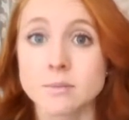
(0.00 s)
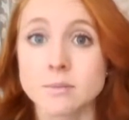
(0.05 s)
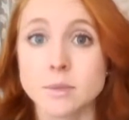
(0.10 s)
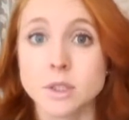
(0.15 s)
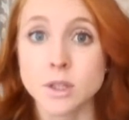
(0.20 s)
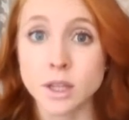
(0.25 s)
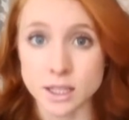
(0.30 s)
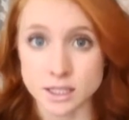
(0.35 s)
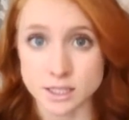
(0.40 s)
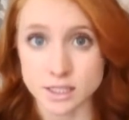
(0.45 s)

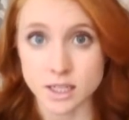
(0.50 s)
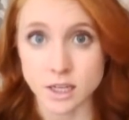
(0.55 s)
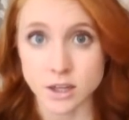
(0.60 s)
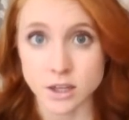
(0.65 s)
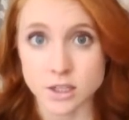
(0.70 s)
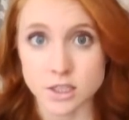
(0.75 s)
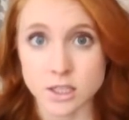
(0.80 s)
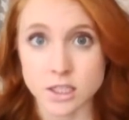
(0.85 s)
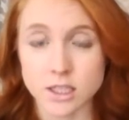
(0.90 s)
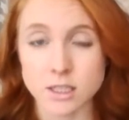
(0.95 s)
So that's
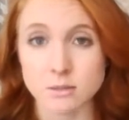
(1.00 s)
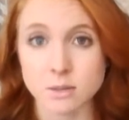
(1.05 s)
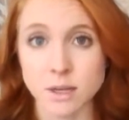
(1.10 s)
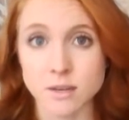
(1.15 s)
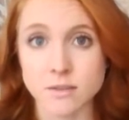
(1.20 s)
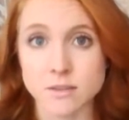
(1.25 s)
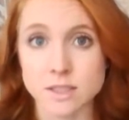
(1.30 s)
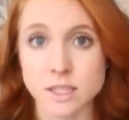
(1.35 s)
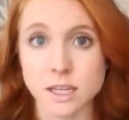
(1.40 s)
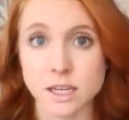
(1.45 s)
another system
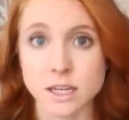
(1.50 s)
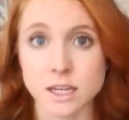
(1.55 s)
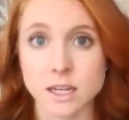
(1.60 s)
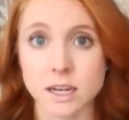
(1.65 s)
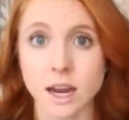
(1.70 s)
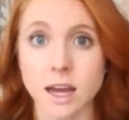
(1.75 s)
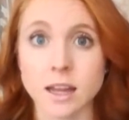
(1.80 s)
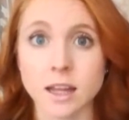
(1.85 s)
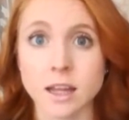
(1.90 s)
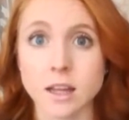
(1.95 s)
I've seen.
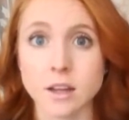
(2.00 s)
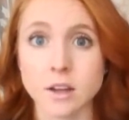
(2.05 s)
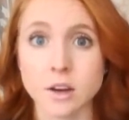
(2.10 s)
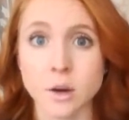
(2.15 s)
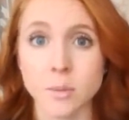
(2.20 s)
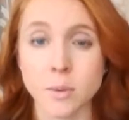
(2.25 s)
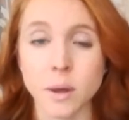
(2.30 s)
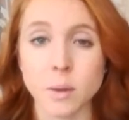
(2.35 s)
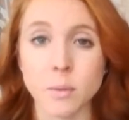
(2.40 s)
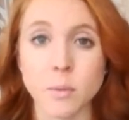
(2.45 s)
And then there are
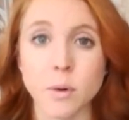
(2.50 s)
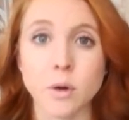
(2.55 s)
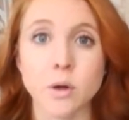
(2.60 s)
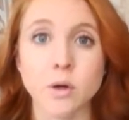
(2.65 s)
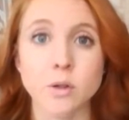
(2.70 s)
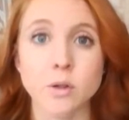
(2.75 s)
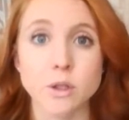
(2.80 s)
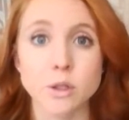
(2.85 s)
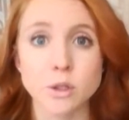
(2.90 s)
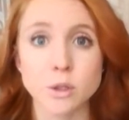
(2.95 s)
people
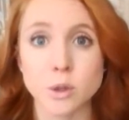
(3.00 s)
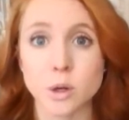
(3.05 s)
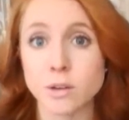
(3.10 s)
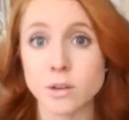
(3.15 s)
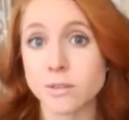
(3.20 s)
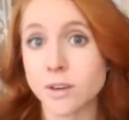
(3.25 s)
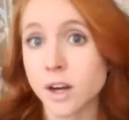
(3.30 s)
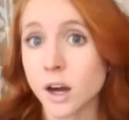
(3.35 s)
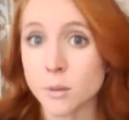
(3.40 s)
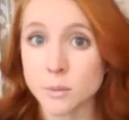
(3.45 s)
who do sort of
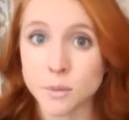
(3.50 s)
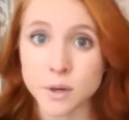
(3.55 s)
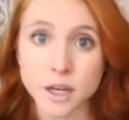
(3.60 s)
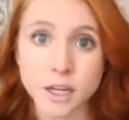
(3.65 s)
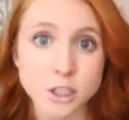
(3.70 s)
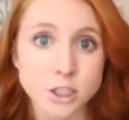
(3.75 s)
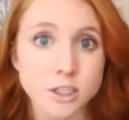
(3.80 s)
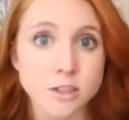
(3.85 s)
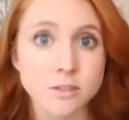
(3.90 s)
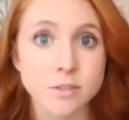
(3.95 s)
a
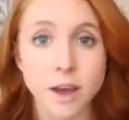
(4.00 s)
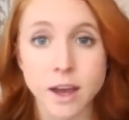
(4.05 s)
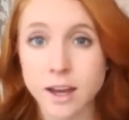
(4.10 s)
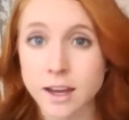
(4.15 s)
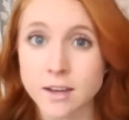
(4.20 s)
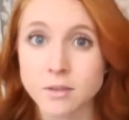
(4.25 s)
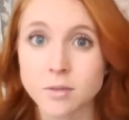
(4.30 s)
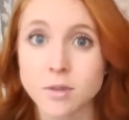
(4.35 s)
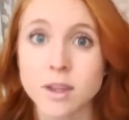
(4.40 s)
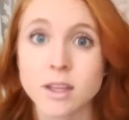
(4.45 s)
combination of
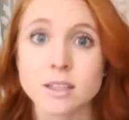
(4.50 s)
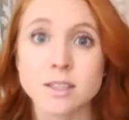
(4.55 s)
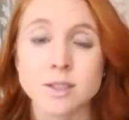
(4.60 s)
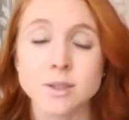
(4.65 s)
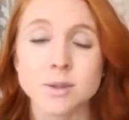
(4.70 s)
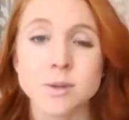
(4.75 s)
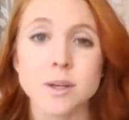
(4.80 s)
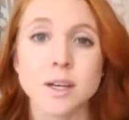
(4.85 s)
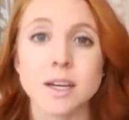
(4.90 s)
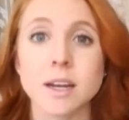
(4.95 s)
any of these
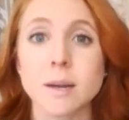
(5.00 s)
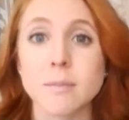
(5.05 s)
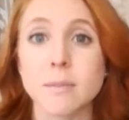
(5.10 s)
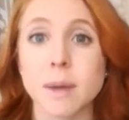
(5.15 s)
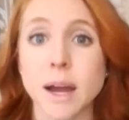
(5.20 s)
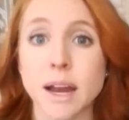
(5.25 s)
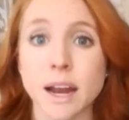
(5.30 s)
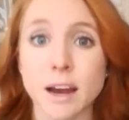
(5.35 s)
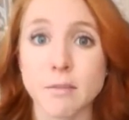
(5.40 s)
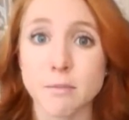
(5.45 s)
three and
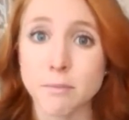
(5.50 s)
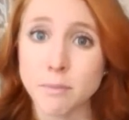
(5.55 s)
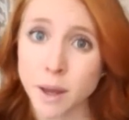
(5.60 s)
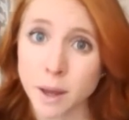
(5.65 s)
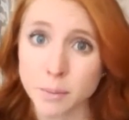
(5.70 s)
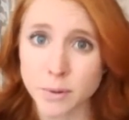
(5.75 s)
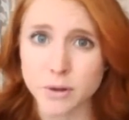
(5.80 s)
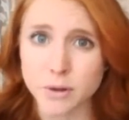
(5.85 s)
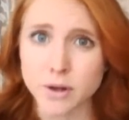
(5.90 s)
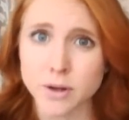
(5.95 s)
might have
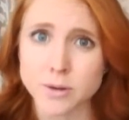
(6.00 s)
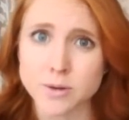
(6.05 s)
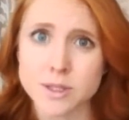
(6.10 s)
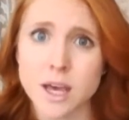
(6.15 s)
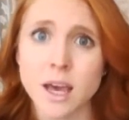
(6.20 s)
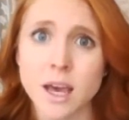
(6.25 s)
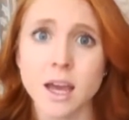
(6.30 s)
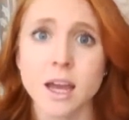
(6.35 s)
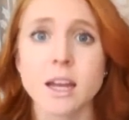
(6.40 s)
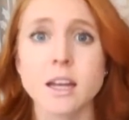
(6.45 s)
paper notes
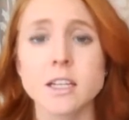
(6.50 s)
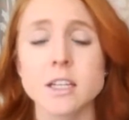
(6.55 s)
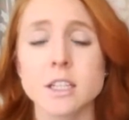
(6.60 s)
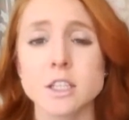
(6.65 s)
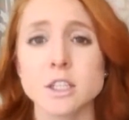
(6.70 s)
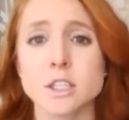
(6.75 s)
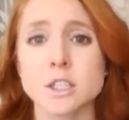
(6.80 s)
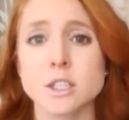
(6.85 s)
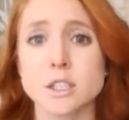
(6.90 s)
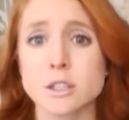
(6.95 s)
in
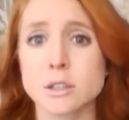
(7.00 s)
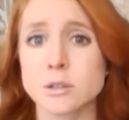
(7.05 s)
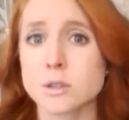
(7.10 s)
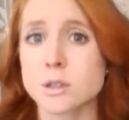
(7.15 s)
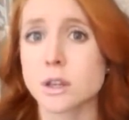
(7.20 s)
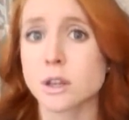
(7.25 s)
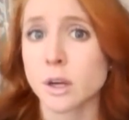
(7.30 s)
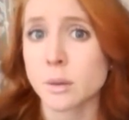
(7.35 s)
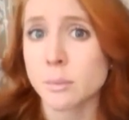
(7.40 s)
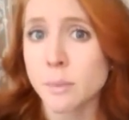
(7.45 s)
addition to notes
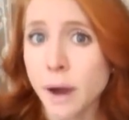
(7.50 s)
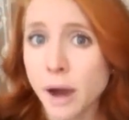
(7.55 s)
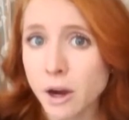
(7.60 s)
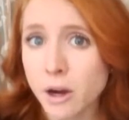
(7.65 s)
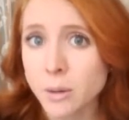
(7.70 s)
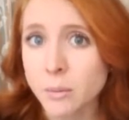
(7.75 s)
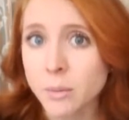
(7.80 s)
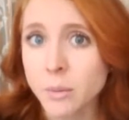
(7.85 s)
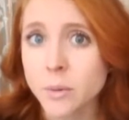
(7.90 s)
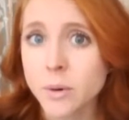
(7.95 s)
on their
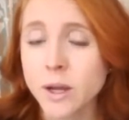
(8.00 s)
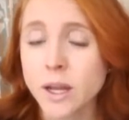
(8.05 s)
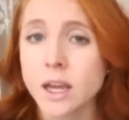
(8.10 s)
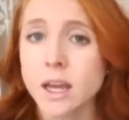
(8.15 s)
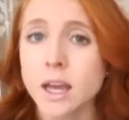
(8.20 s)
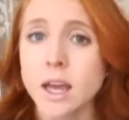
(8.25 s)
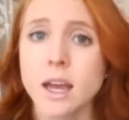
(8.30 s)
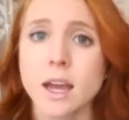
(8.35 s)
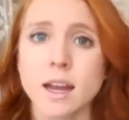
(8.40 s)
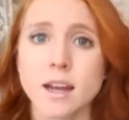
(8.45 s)
PowerPoint,
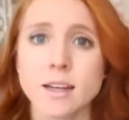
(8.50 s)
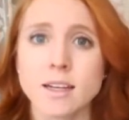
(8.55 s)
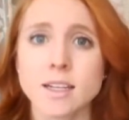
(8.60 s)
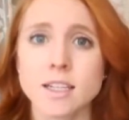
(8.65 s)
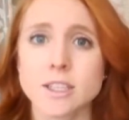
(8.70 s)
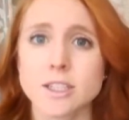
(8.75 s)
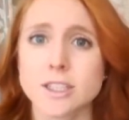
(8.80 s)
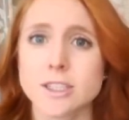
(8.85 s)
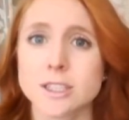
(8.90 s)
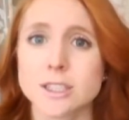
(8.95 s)
in
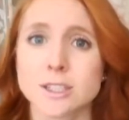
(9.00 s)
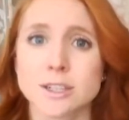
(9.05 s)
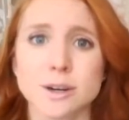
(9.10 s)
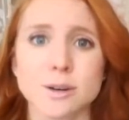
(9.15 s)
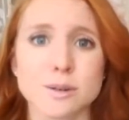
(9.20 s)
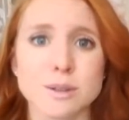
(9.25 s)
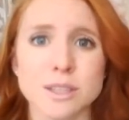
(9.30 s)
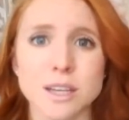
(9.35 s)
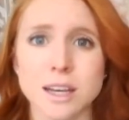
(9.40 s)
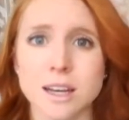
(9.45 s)
addition to
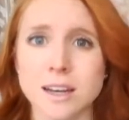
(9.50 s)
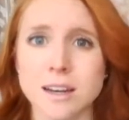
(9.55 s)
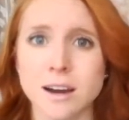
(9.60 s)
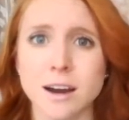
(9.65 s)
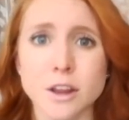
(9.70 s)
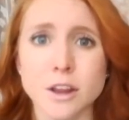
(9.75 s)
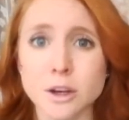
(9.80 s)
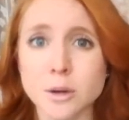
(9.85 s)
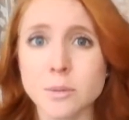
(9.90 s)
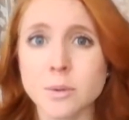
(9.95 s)
notes in
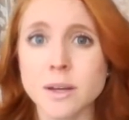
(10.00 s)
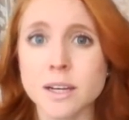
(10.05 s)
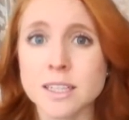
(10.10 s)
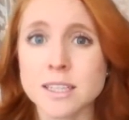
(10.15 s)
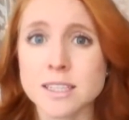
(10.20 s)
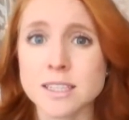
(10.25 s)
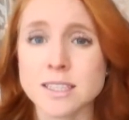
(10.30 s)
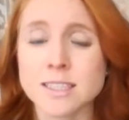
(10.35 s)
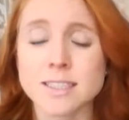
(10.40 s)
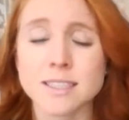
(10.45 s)
other
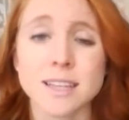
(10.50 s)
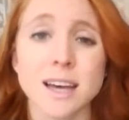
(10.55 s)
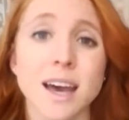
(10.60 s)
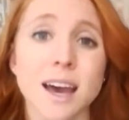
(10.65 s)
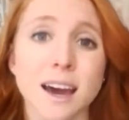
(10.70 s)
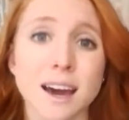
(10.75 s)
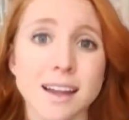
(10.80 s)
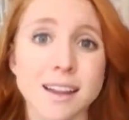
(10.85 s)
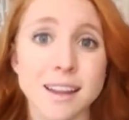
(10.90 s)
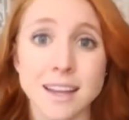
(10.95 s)
places.
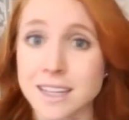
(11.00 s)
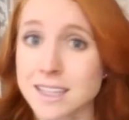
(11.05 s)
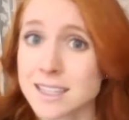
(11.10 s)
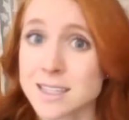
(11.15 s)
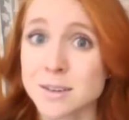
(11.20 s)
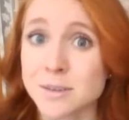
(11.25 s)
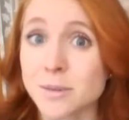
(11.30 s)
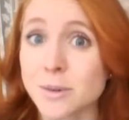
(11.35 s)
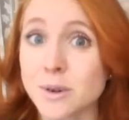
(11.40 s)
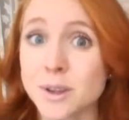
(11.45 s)
That's
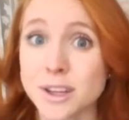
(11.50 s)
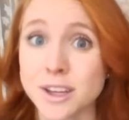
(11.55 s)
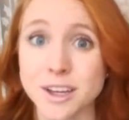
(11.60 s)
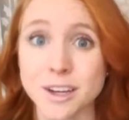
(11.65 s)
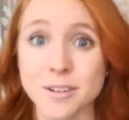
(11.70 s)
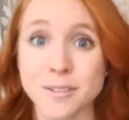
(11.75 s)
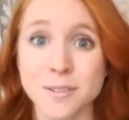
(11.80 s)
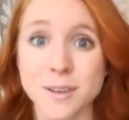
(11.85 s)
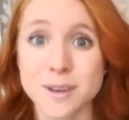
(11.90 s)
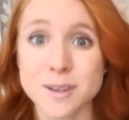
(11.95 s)
really
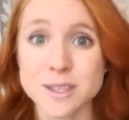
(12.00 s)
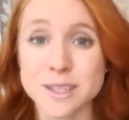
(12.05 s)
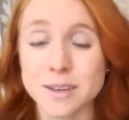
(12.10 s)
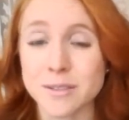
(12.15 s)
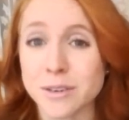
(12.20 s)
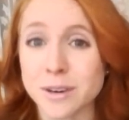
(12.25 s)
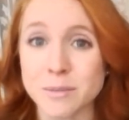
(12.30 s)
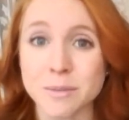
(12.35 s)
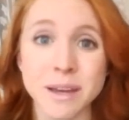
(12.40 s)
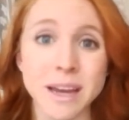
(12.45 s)
confusing
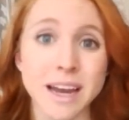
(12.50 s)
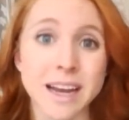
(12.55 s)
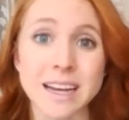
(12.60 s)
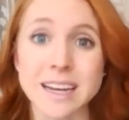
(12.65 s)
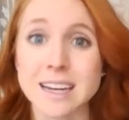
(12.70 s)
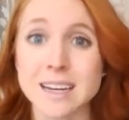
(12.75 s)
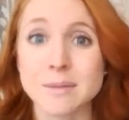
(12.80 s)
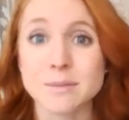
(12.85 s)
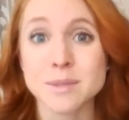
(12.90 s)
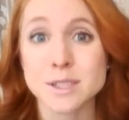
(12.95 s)
for me. I
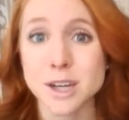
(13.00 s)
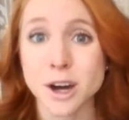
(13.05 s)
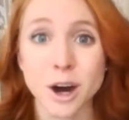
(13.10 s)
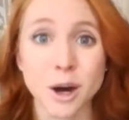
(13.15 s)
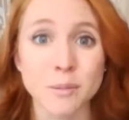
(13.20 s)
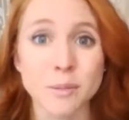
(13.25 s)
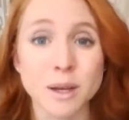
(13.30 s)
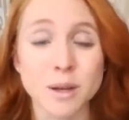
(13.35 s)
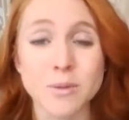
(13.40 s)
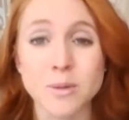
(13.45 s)
need them to all
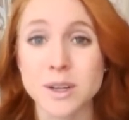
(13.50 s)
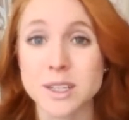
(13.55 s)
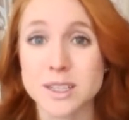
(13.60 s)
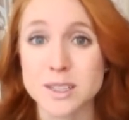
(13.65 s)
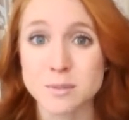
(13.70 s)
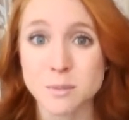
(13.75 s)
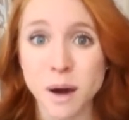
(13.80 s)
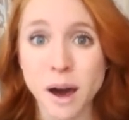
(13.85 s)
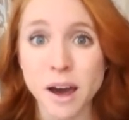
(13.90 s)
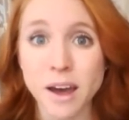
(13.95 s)
be in one
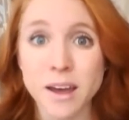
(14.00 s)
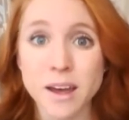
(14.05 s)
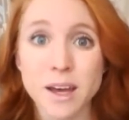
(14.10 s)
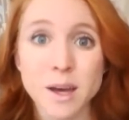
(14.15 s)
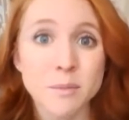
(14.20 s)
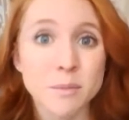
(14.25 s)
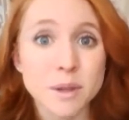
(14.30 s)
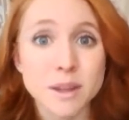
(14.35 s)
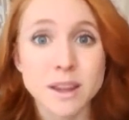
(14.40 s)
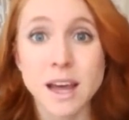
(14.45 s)
spot,
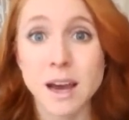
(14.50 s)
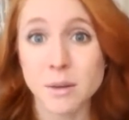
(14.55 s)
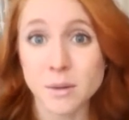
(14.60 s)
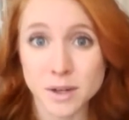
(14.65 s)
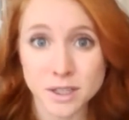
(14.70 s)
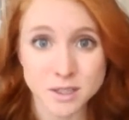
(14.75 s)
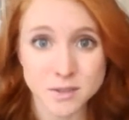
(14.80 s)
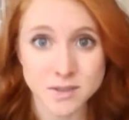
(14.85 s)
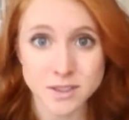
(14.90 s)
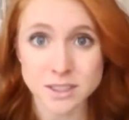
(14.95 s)
but that
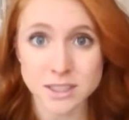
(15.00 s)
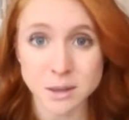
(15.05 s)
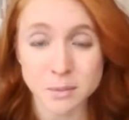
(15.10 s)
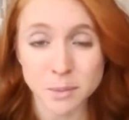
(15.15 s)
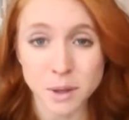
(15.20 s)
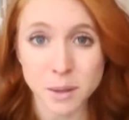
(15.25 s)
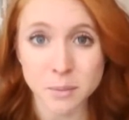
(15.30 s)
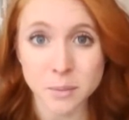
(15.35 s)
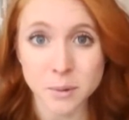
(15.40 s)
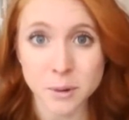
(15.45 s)
works for some
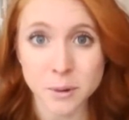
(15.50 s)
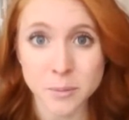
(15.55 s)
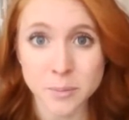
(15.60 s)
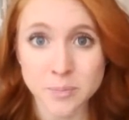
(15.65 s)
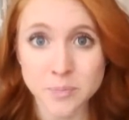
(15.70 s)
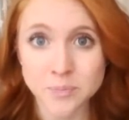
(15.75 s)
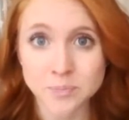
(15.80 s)
people.